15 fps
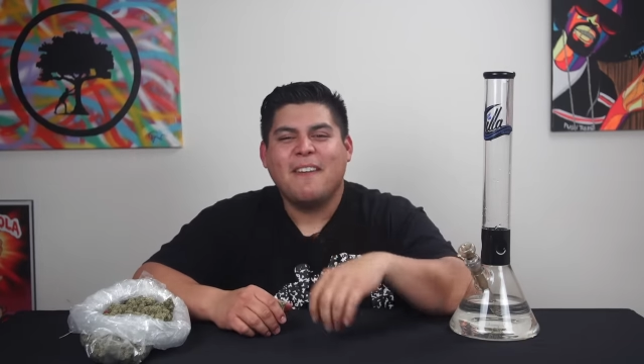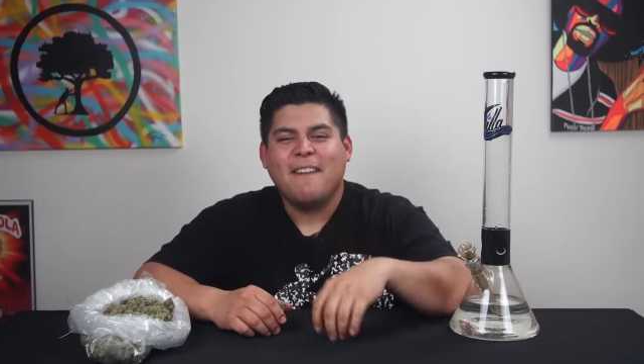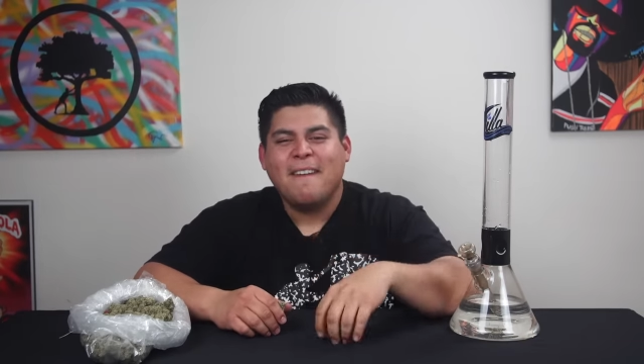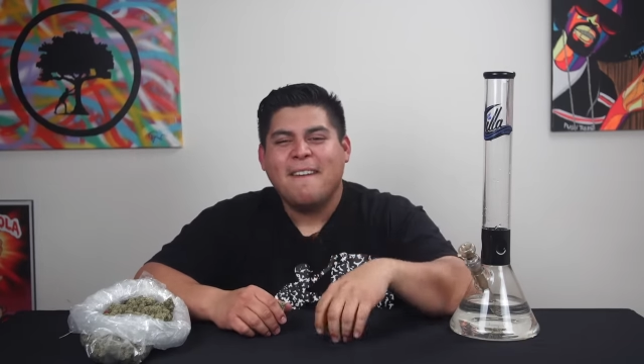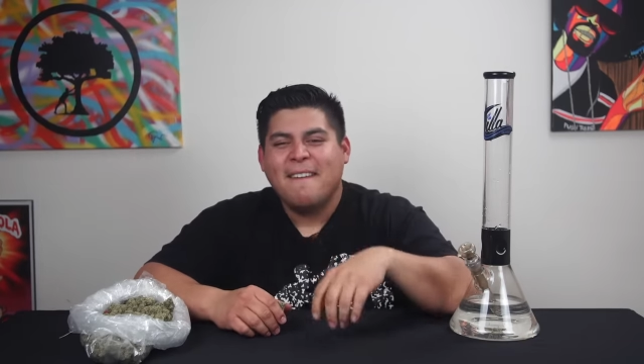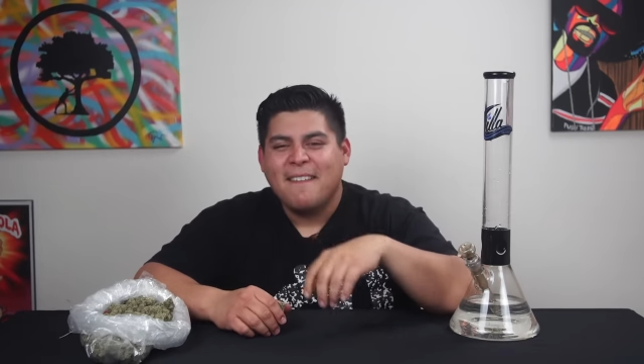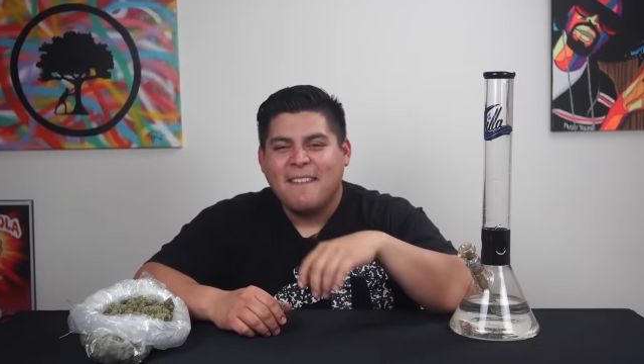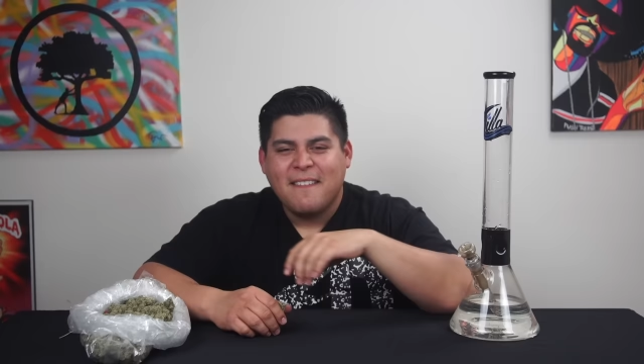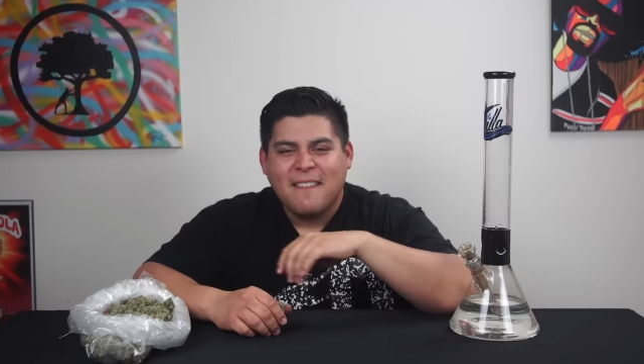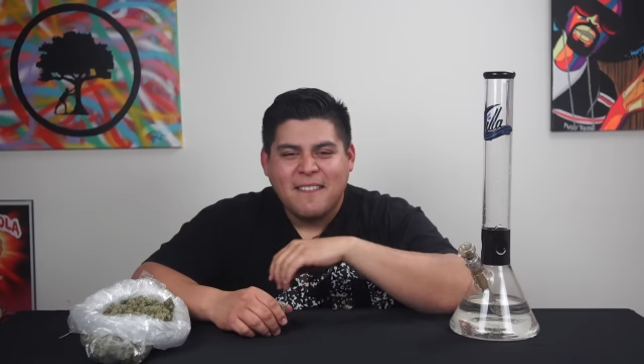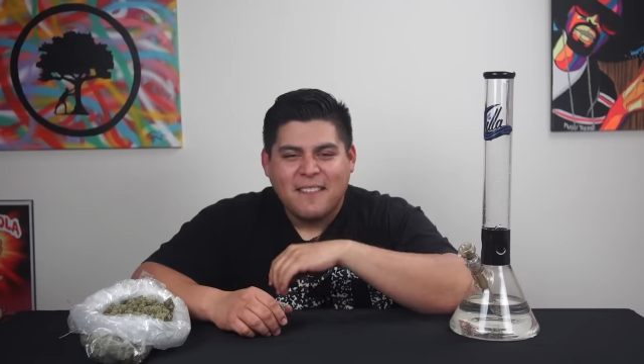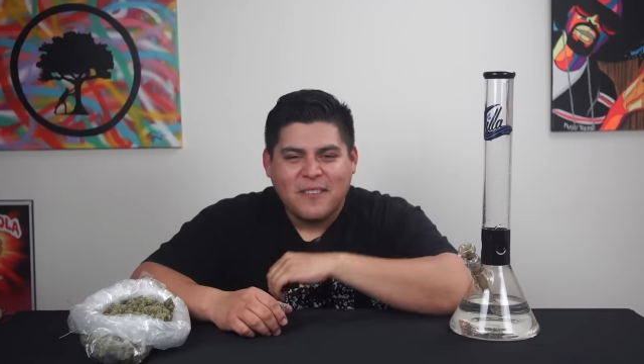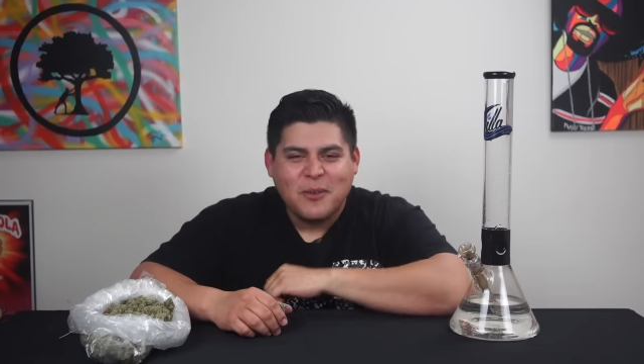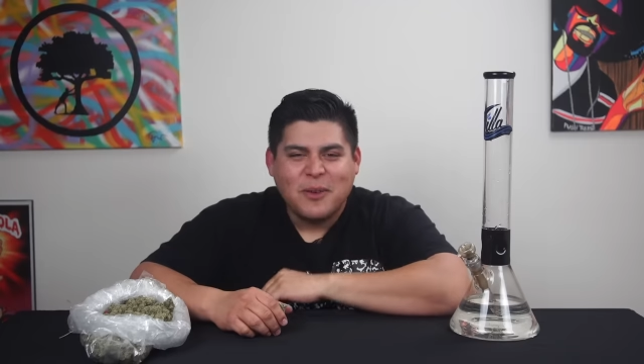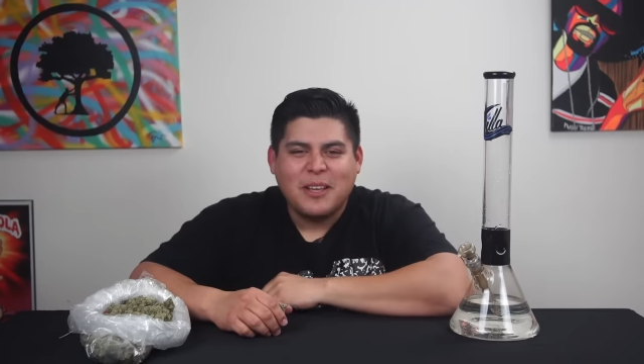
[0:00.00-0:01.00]
it,
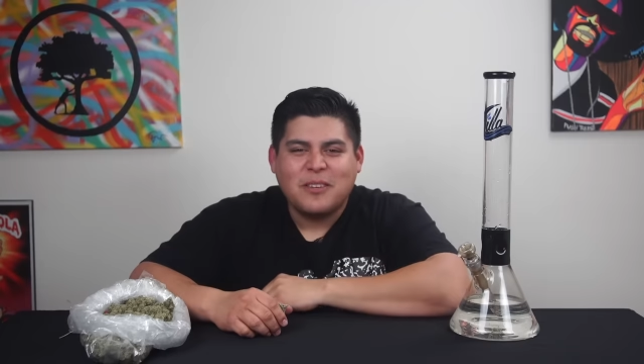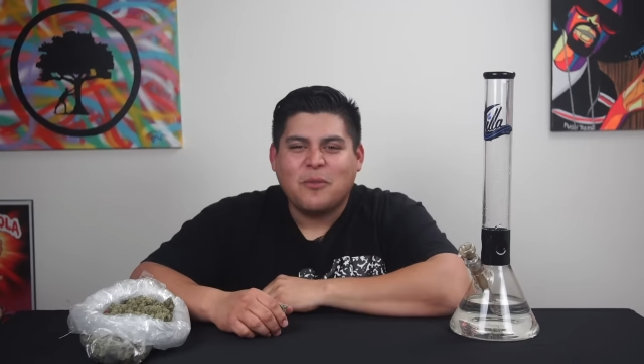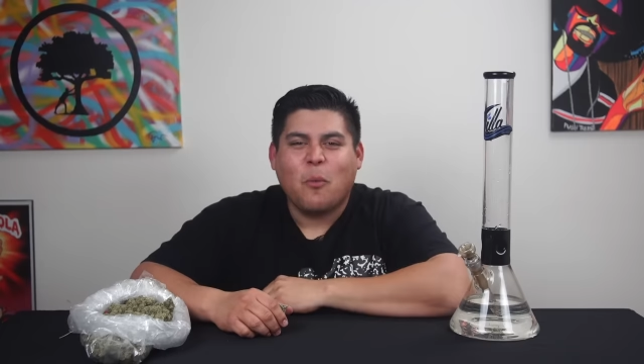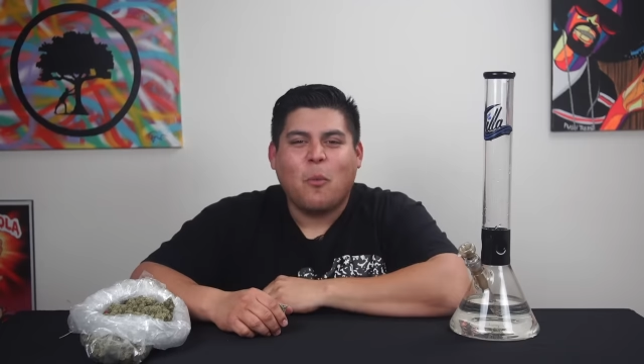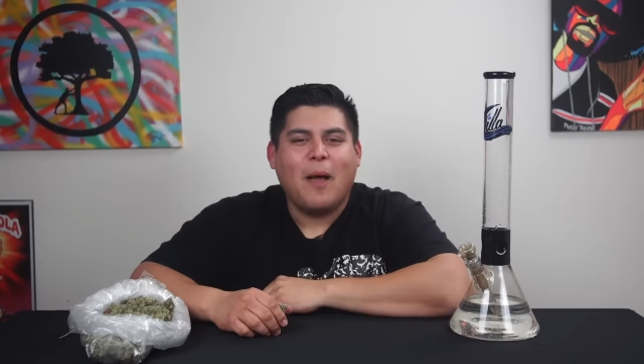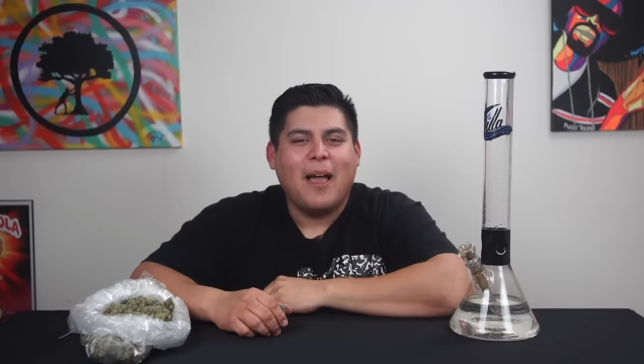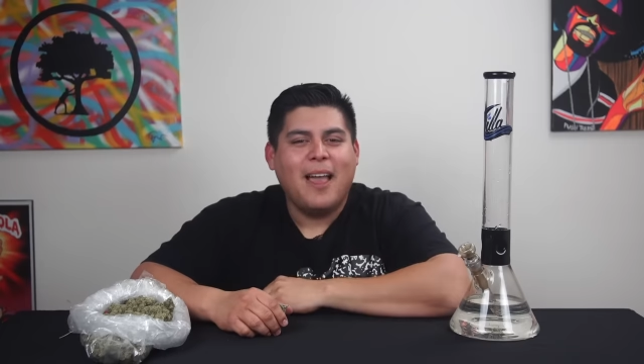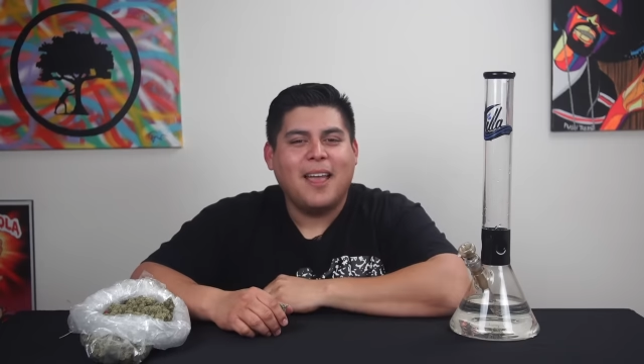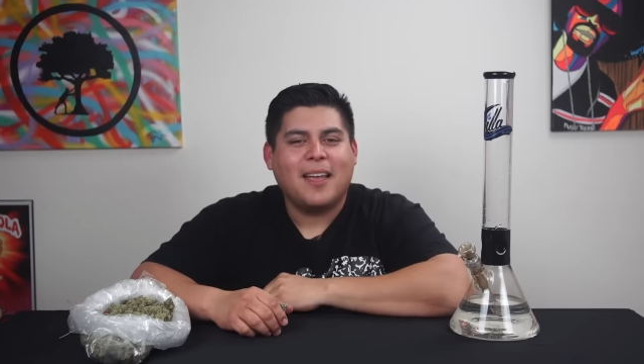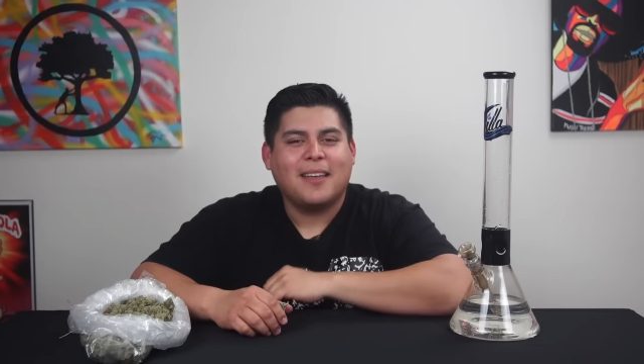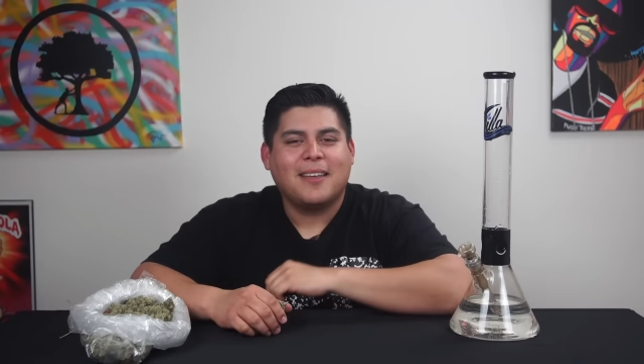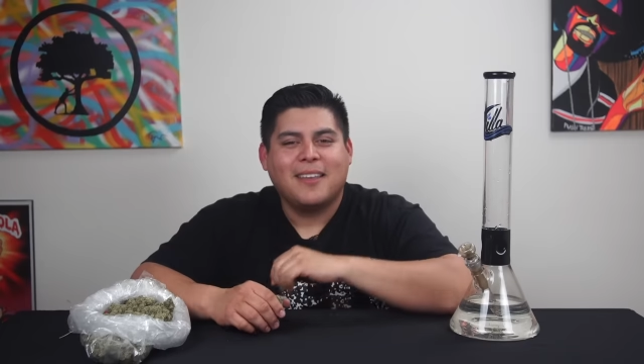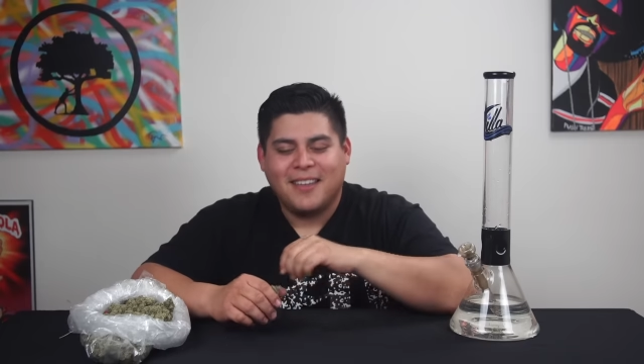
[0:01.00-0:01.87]
you guys are whack.